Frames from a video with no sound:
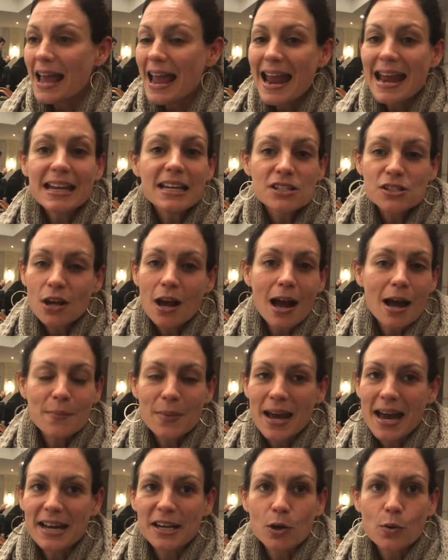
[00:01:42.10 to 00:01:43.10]
Anytime
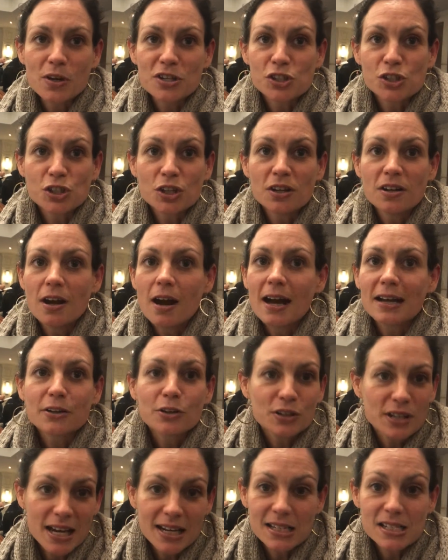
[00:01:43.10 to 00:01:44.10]
I had a question, I
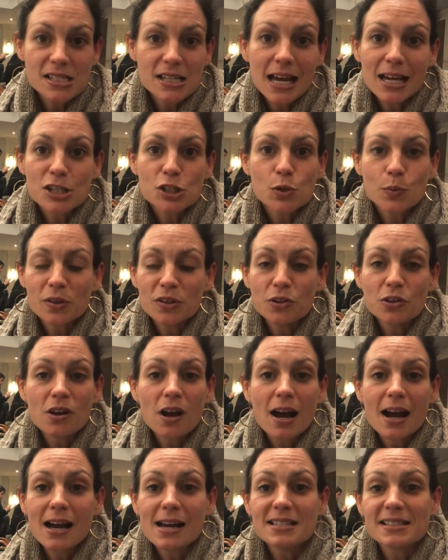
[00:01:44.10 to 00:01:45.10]
could get in touch with you
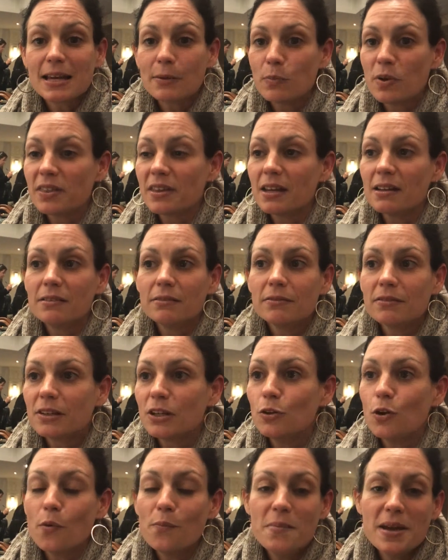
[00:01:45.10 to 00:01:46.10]
guys, and within
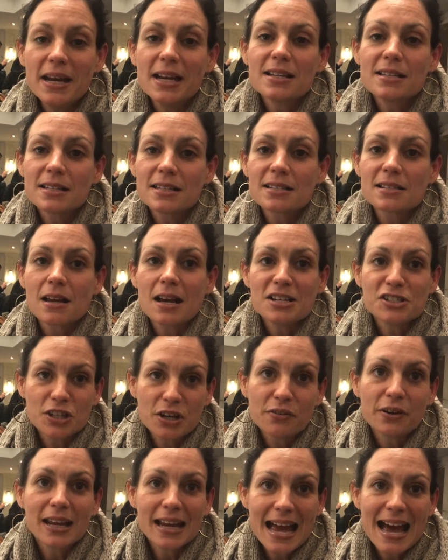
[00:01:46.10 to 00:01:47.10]
minutes, I
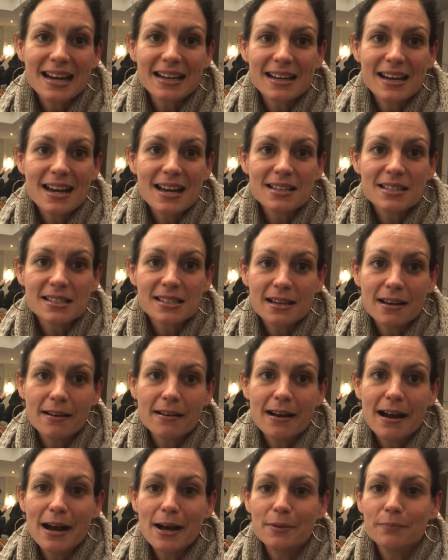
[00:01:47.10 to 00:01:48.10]
generally had an answer
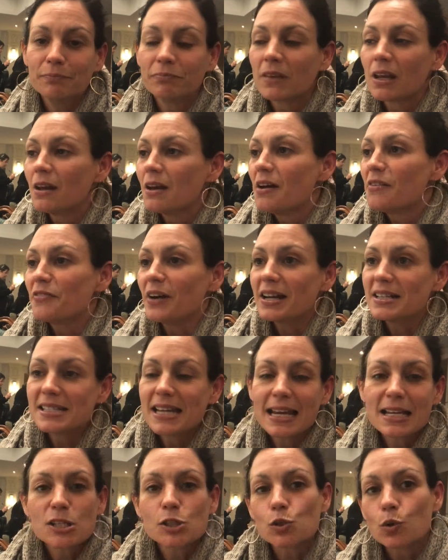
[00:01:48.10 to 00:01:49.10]
by
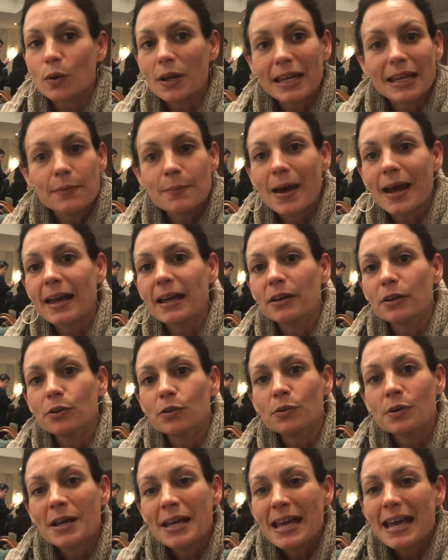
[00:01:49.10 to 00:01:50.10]
text or
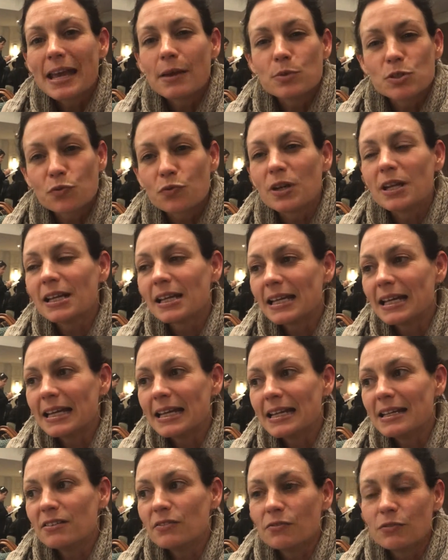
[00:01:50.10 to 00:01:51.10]
email. It was
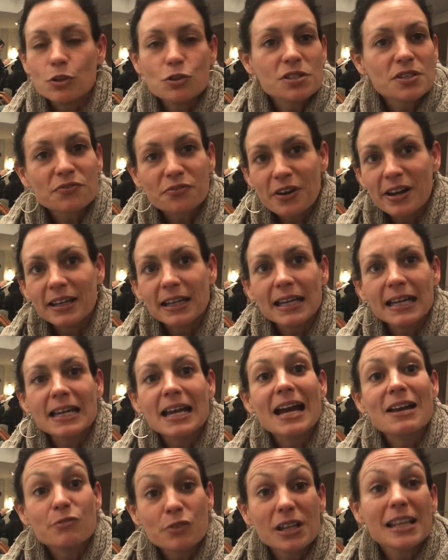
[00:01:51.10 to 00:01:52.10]
really
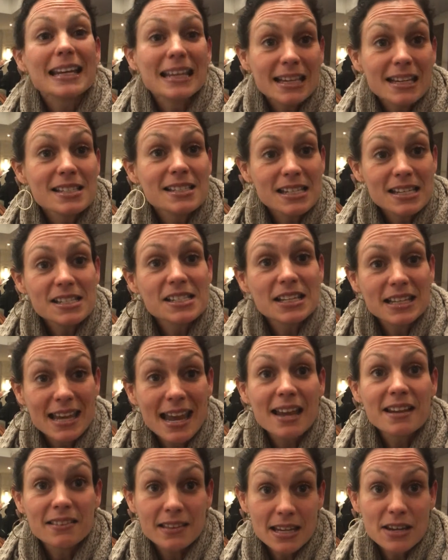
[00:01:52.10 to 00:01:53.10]
user-friendly and really easy to
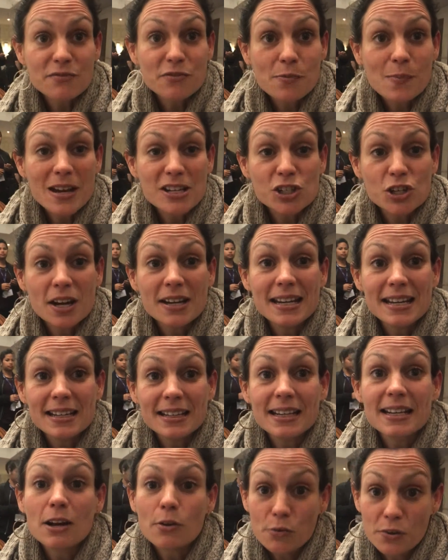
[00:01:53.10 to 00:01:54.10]
get the information I
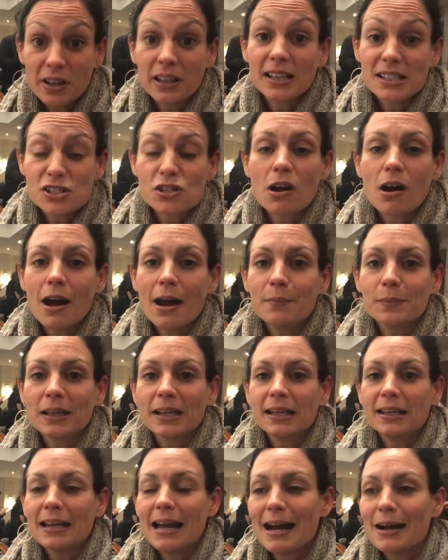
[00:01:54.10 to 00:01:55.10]
needed in a really
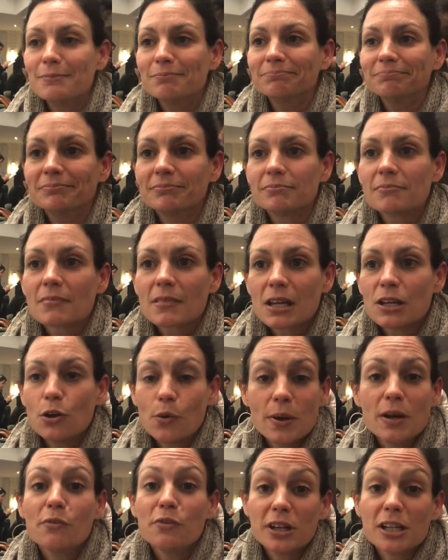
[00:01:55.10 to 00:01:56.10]
timely, in
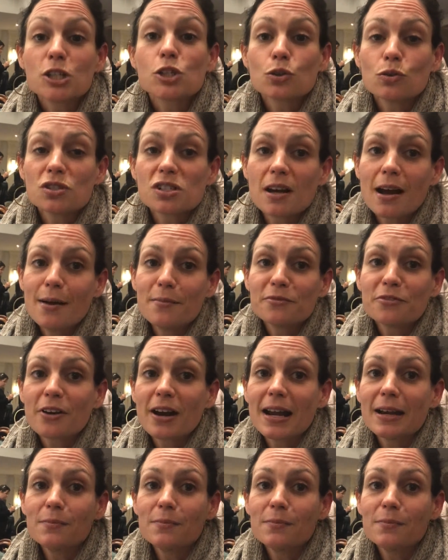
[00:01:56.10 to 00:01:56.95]
a really short time frame.